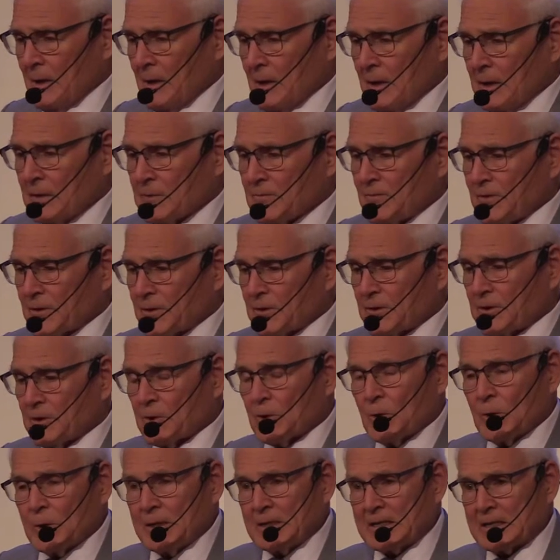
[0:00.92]
and figured they're
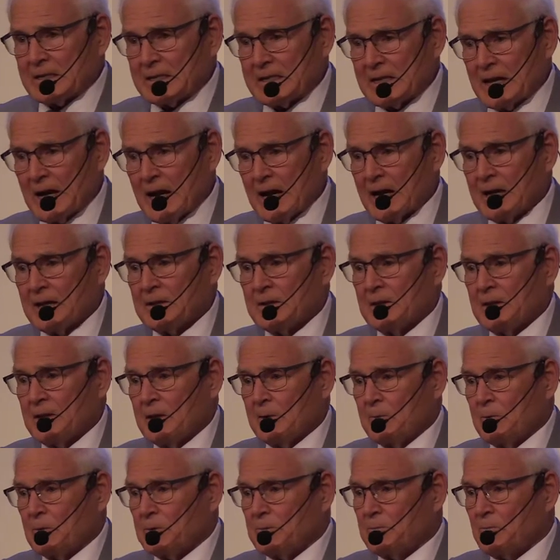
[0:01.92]
going to die, and
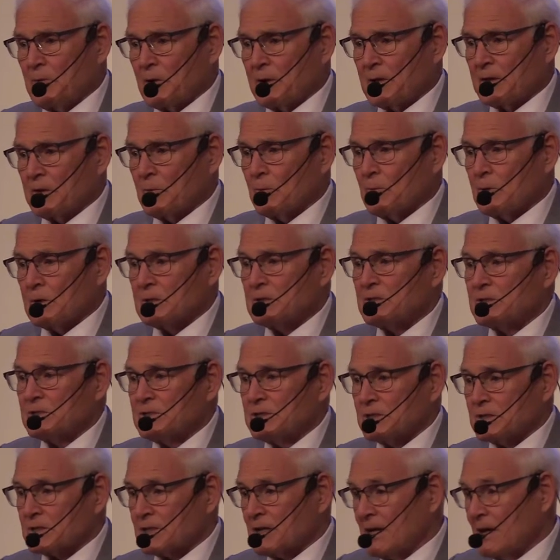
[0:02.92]
they would bring the ones
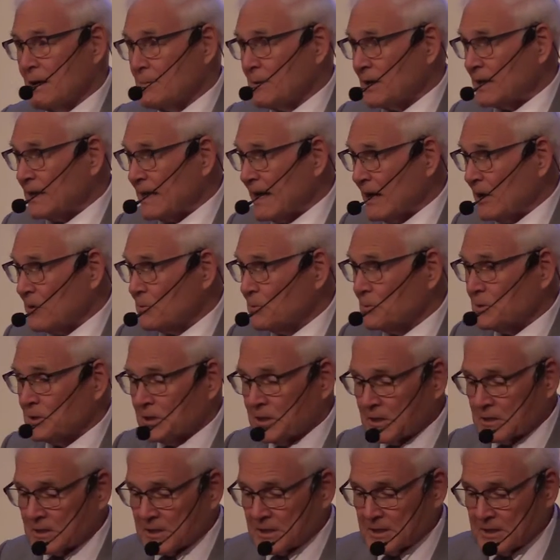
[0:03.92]
just coming down with
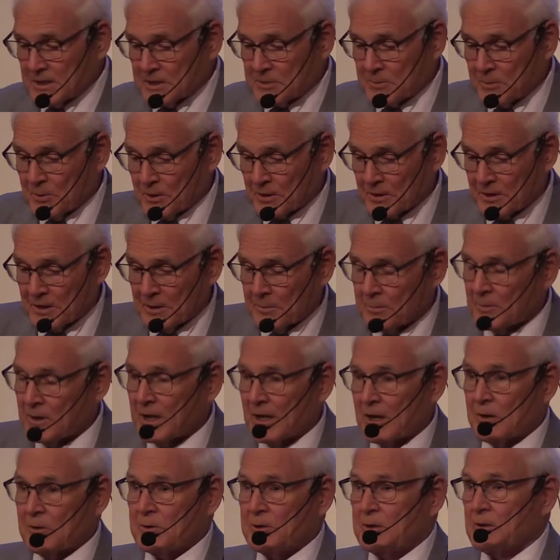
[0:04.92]
disease, put them
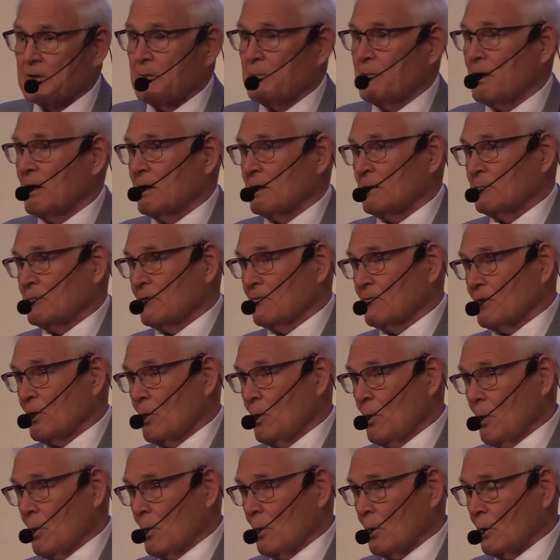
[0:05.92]
down in the bottom of the
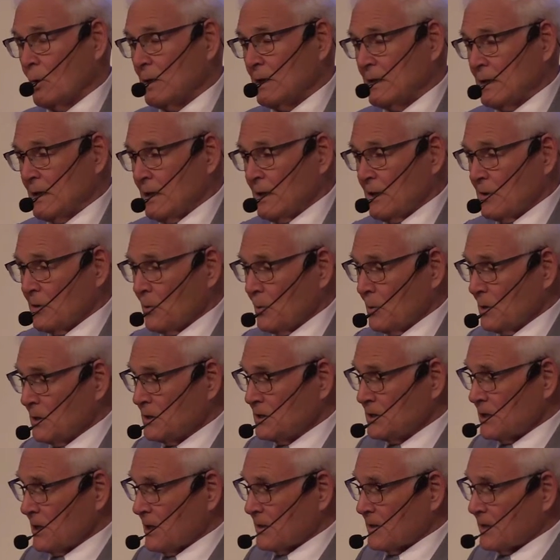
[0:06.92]
hole. And the
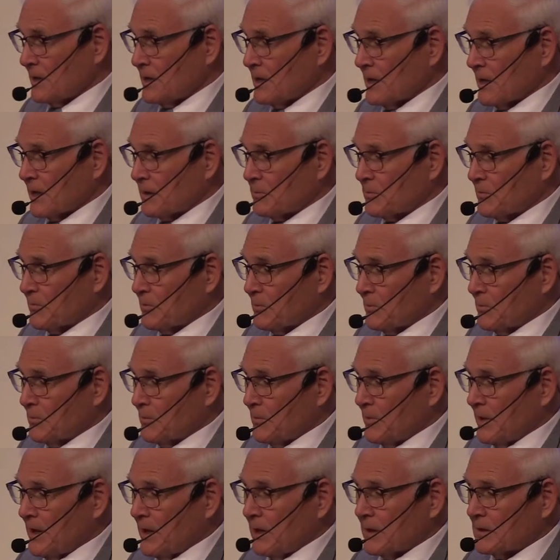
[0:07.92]
ones on the deck,
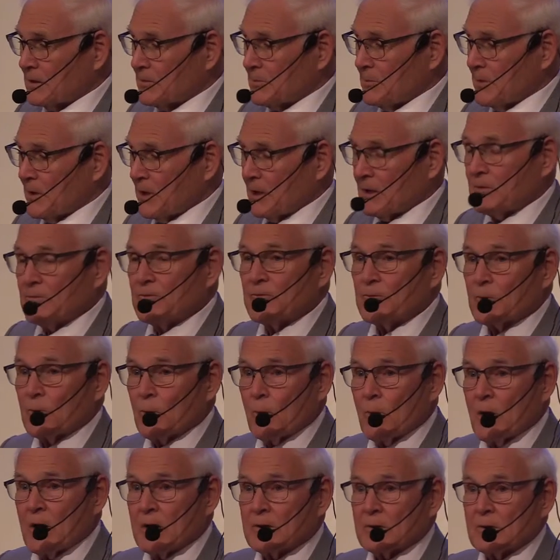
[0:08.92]
big for
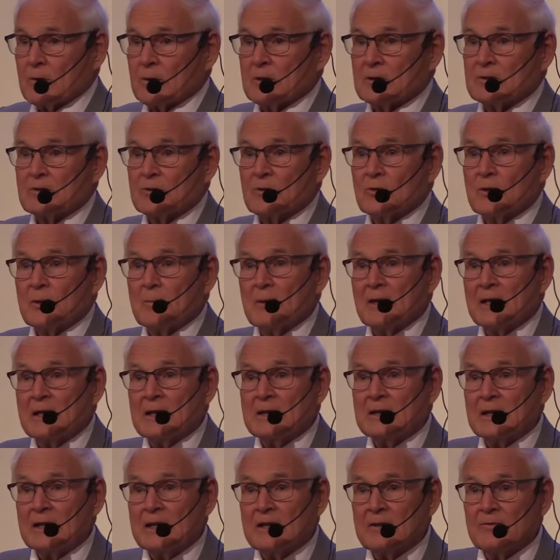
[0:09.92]
water, and so they
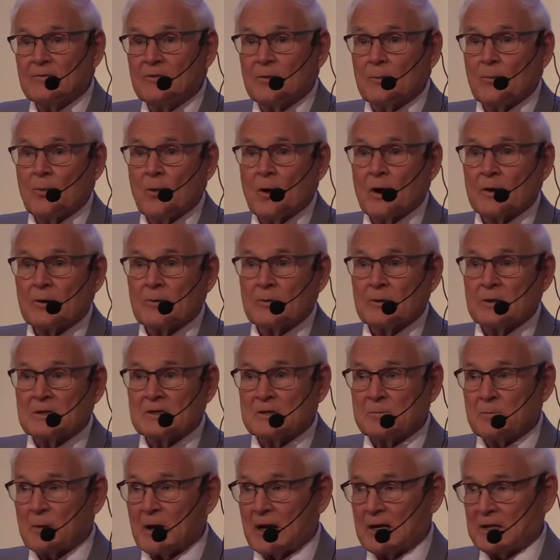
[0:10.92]
began to give them water and
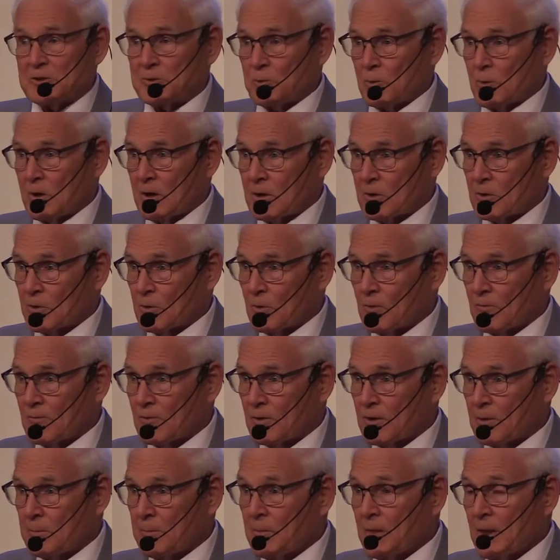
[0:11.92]
splash water over
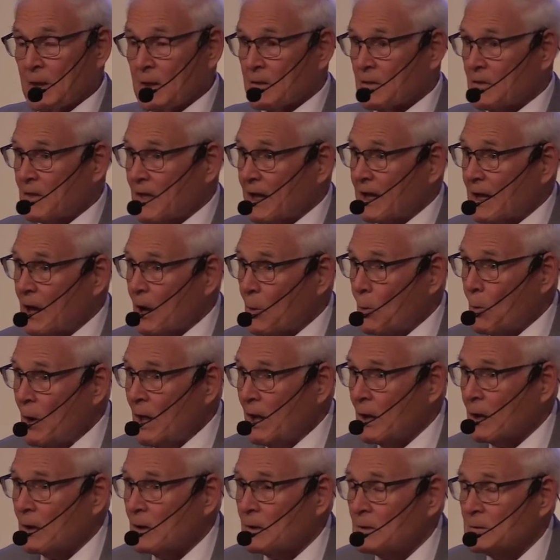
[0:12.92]
them, and they got
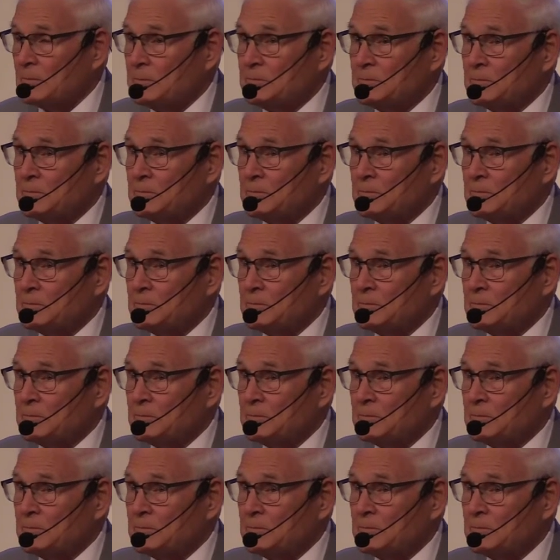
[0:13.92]
well.